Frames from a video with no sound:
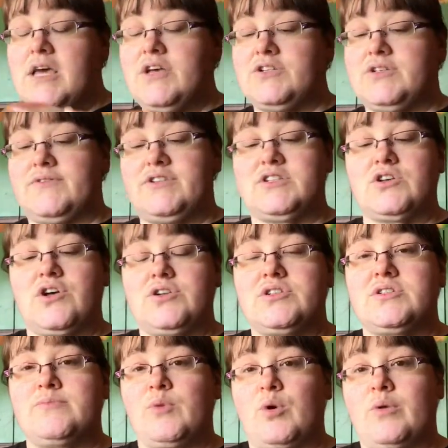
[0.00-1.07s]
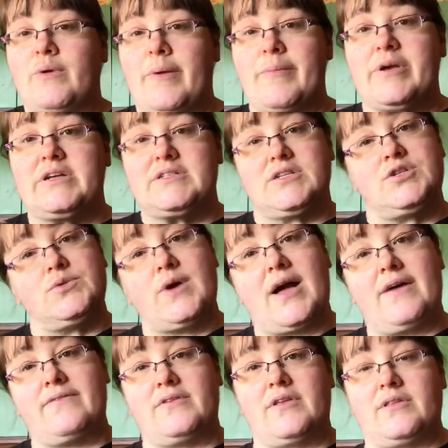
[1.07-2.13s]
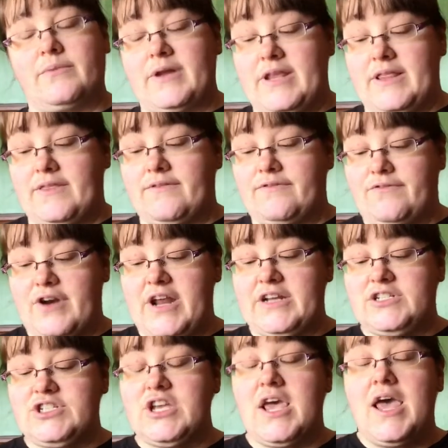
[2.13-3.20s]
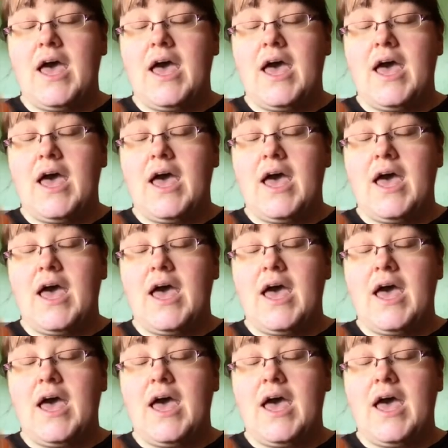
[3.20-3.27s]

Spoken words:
So I just got a small one because I do have another one in the fridge.